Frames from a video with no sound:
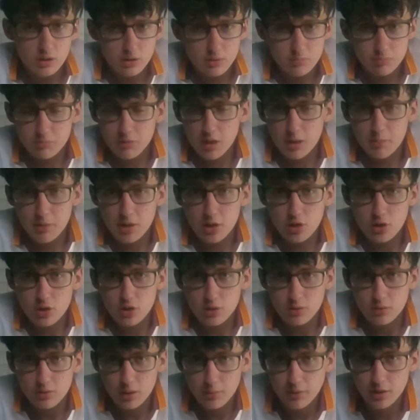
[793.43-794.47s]
Let me
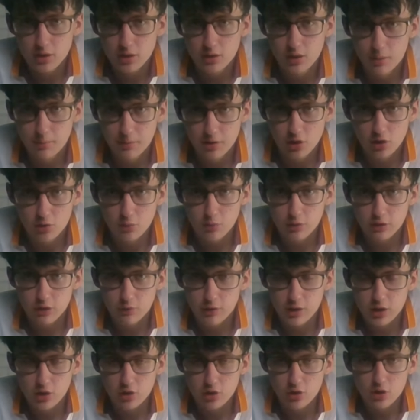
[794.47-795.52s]
know what
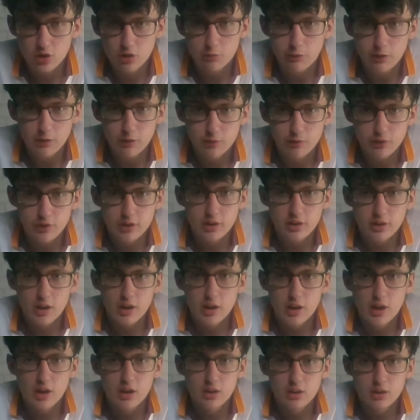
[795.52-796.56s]
you're in the know with, and
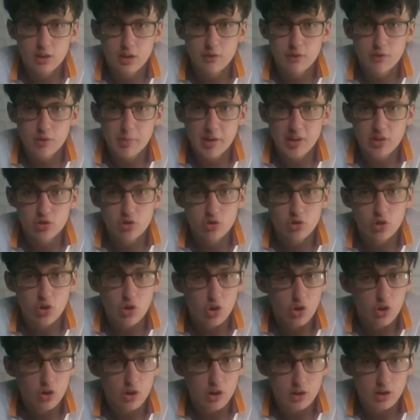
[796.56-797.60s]
I can give you a mention,
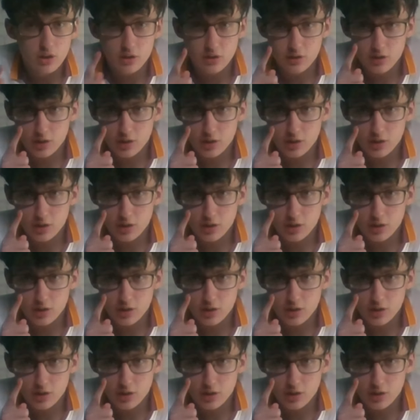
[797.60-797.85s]
or I can